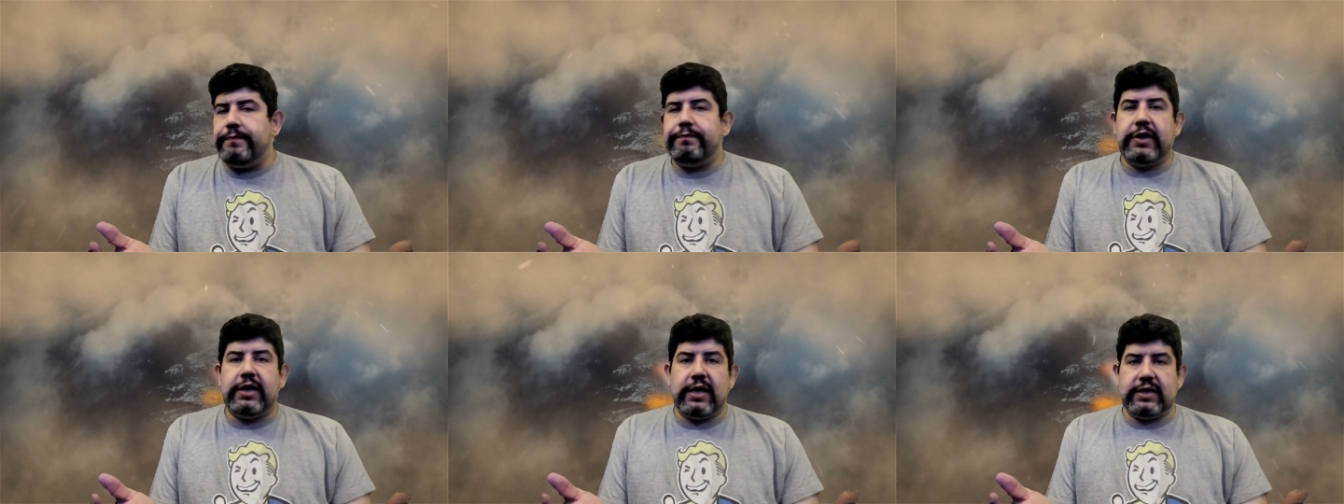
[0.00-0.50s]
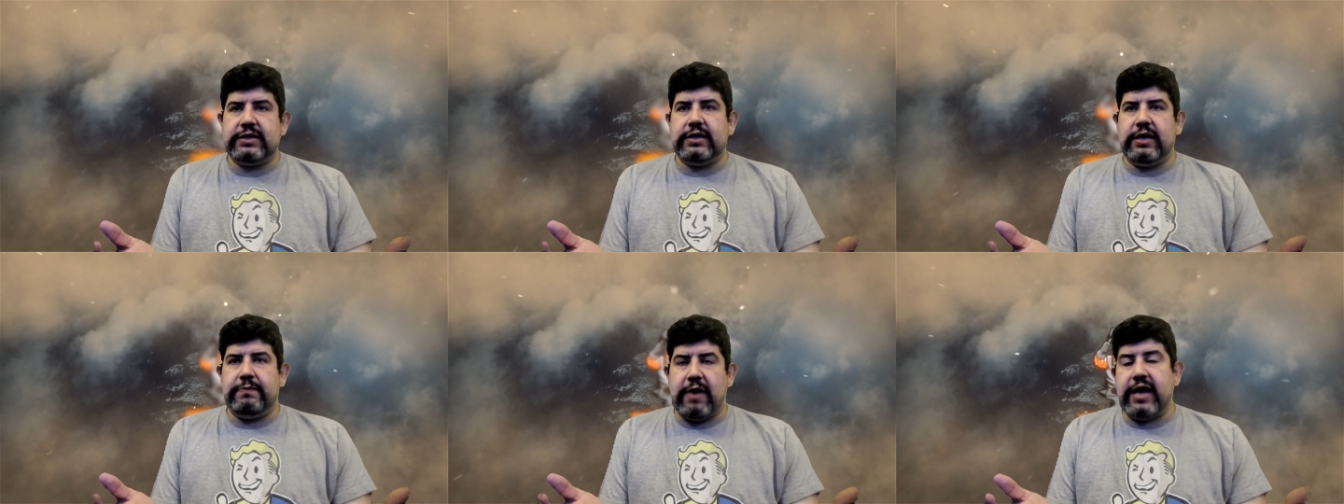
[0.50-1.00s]
because
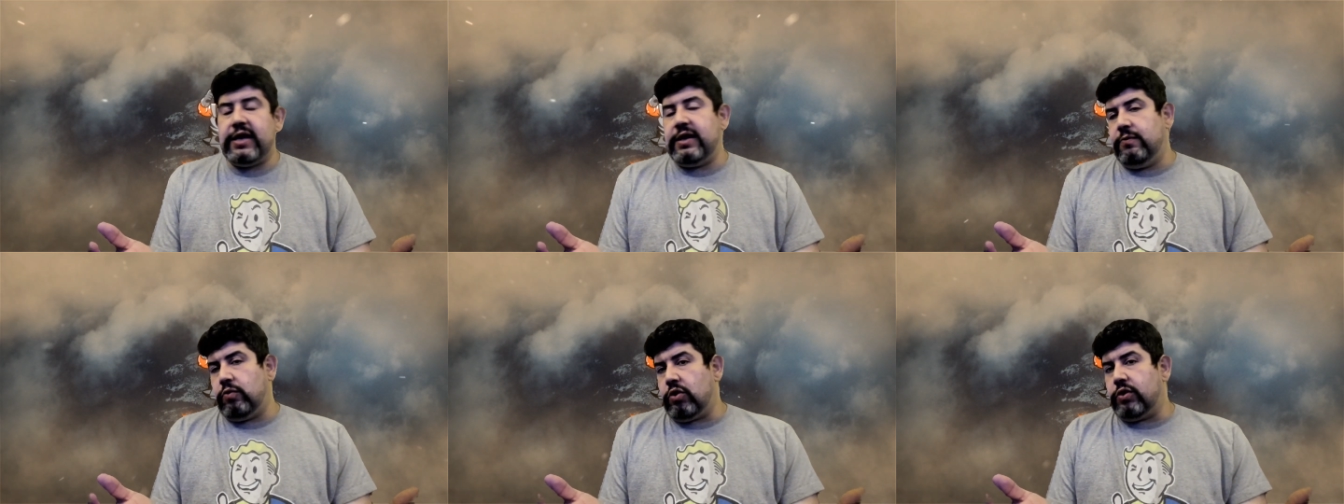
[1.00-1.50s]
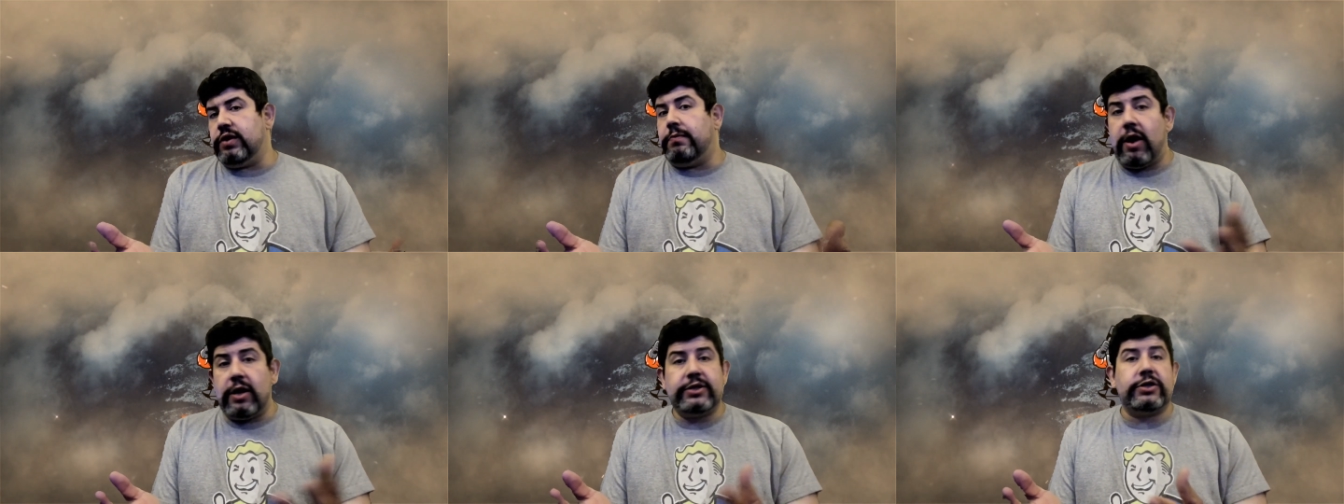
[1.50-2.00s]
in my world the
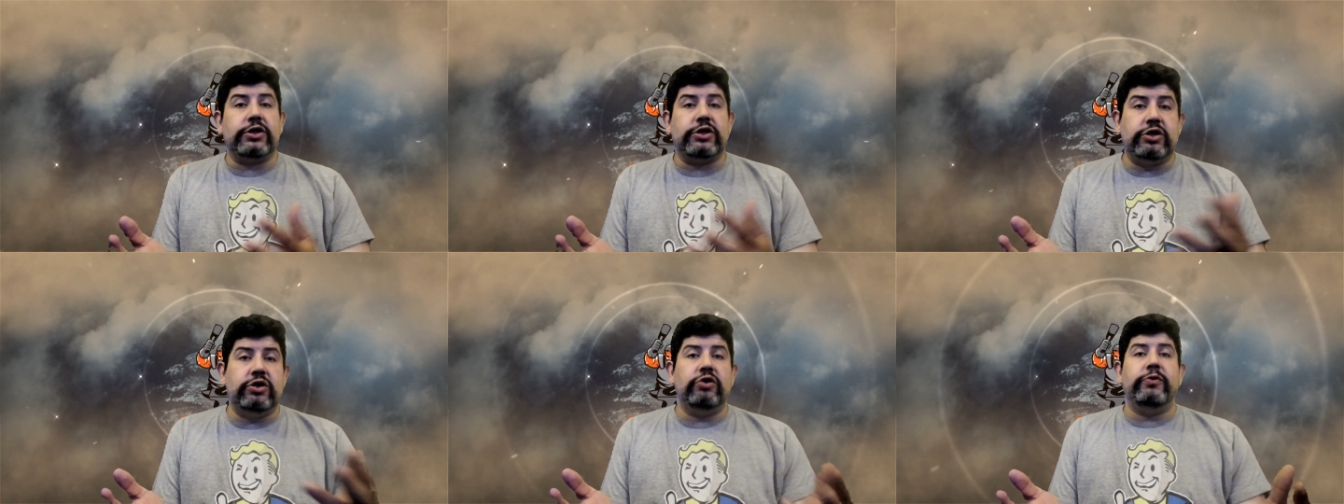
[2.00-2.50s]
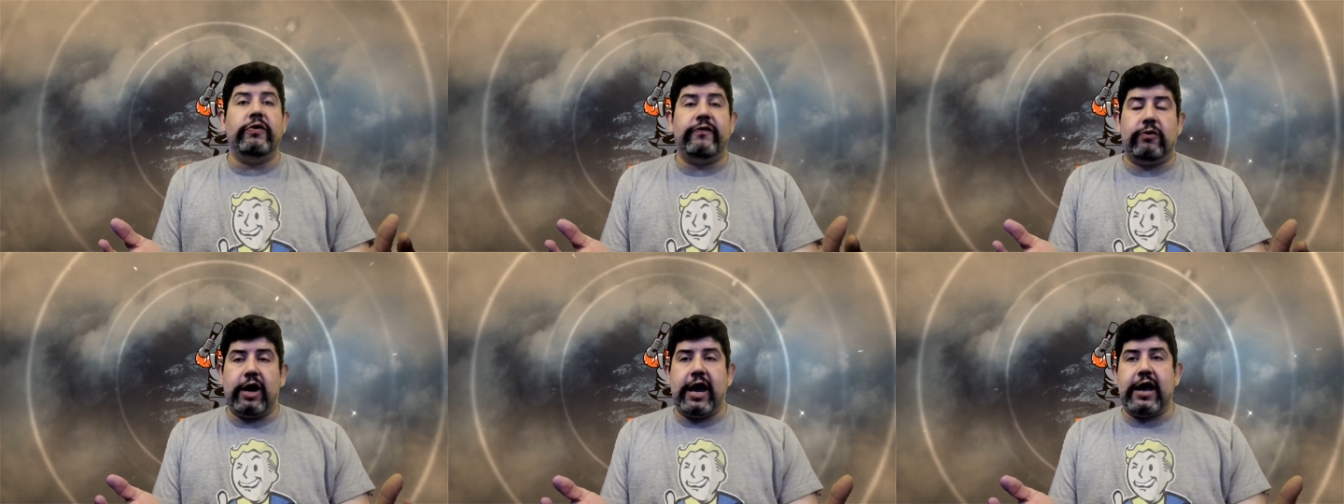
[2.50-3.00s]
monsters do move
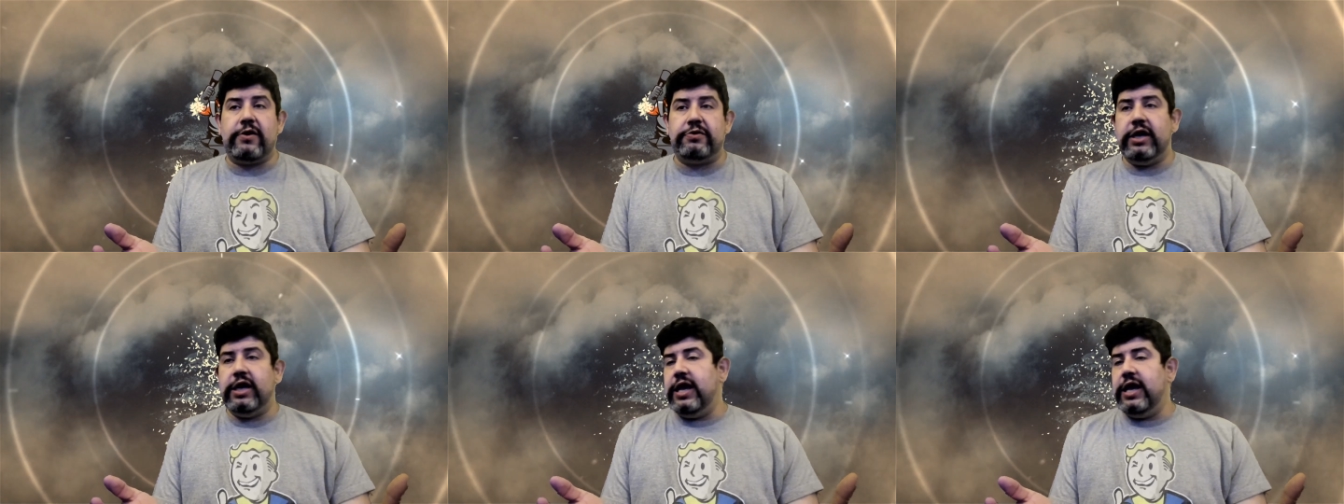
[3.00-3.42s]
around,